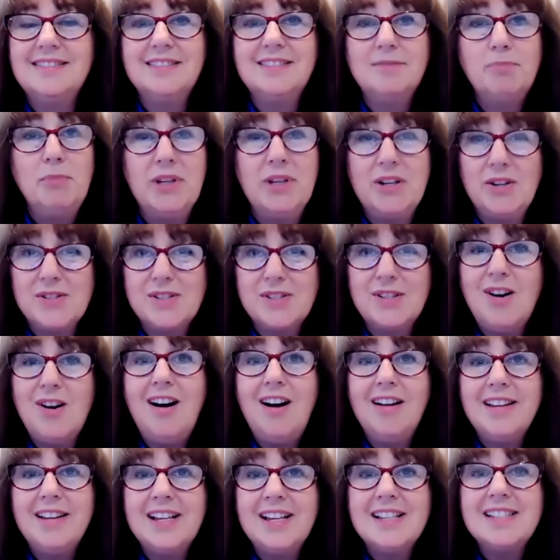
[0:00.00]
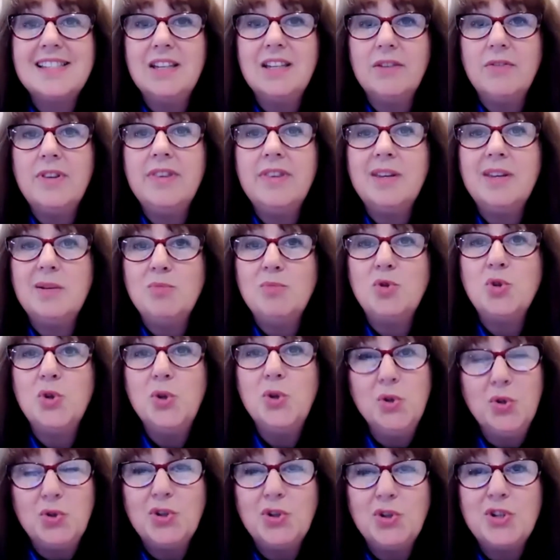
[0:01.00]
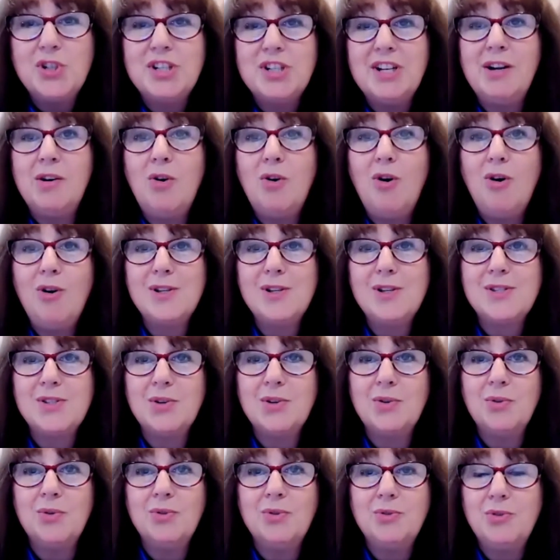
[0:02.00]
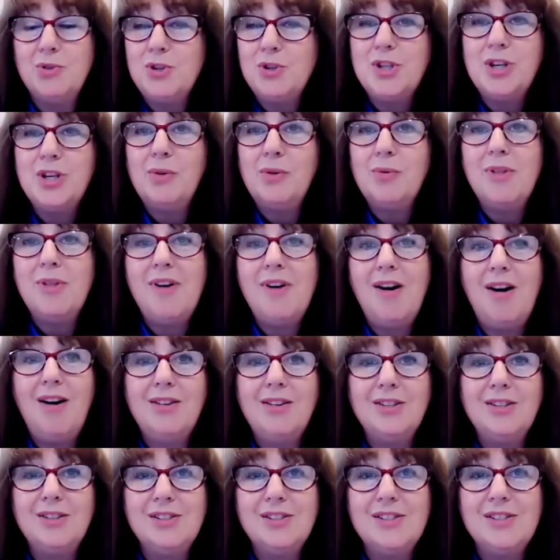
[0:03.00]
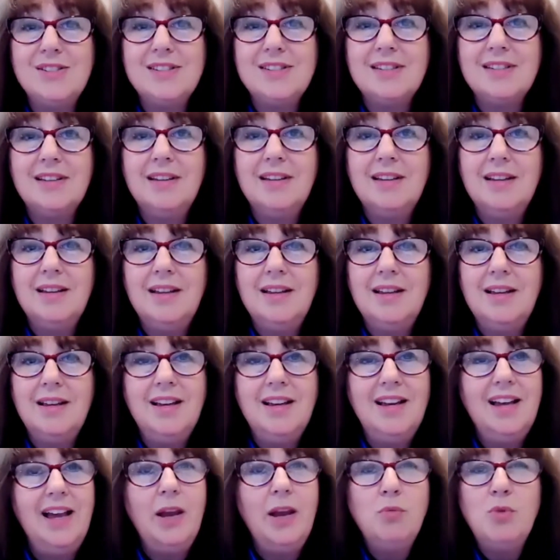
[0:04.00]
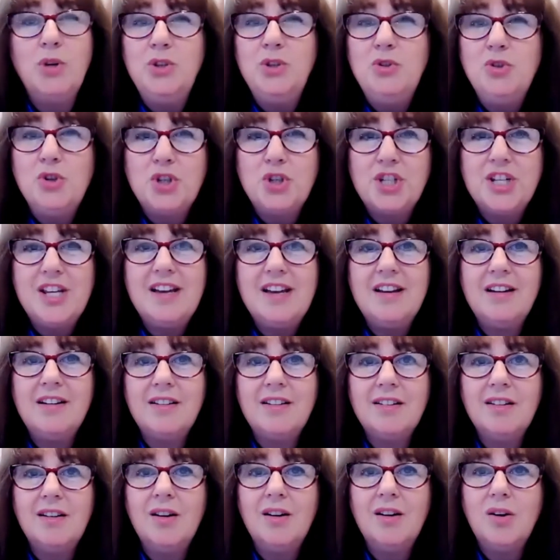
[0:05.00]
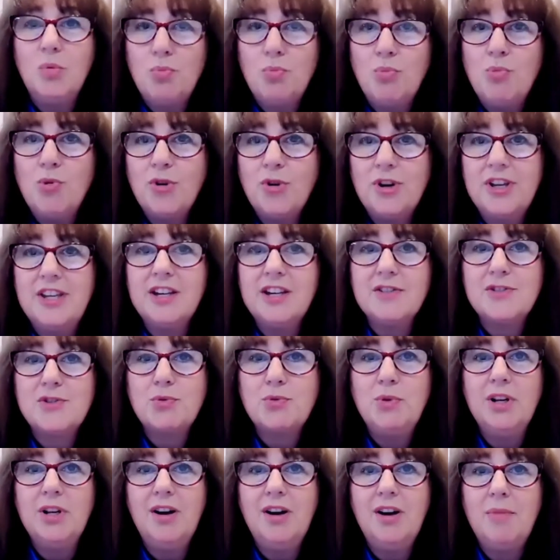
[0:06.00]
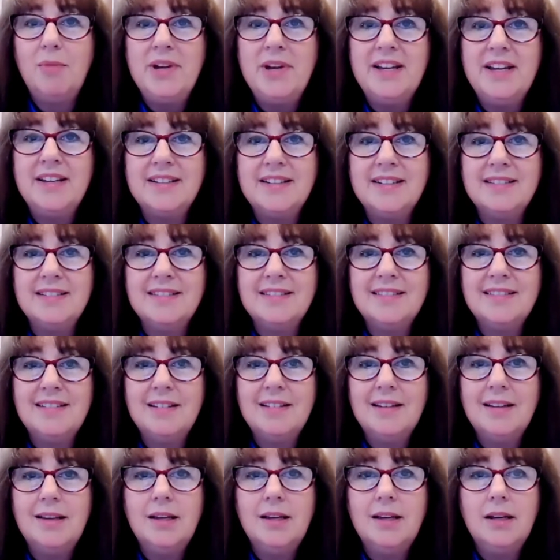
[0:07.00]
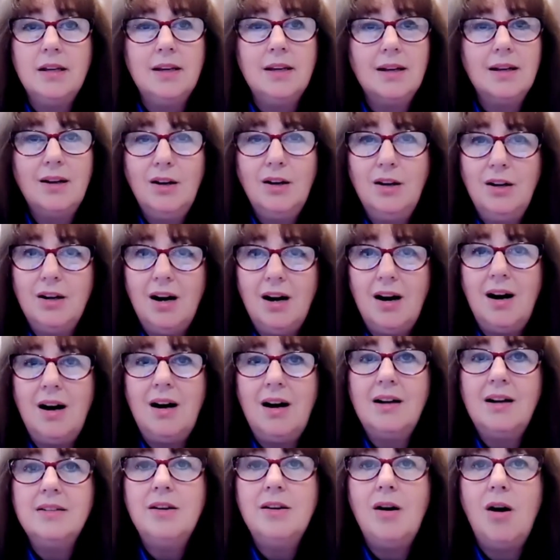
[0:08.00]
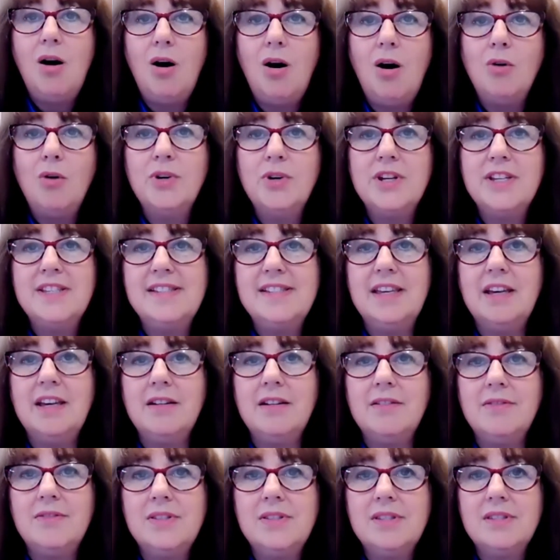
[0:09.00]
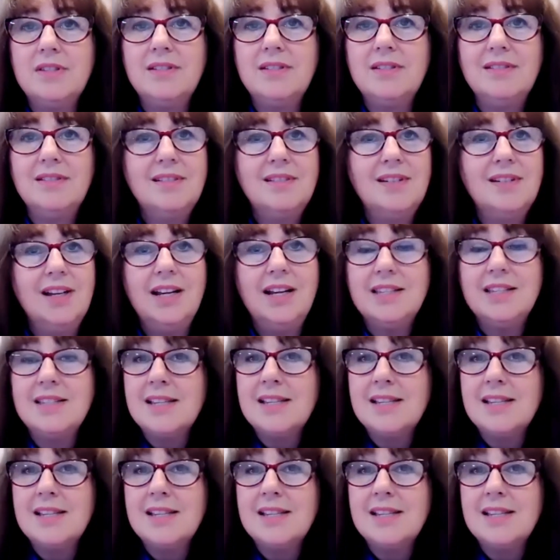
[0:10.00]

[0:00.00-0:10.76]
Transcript: because God has given them to you to share also, to share with others. And when you share, more gifts will come in. God always gives. It's a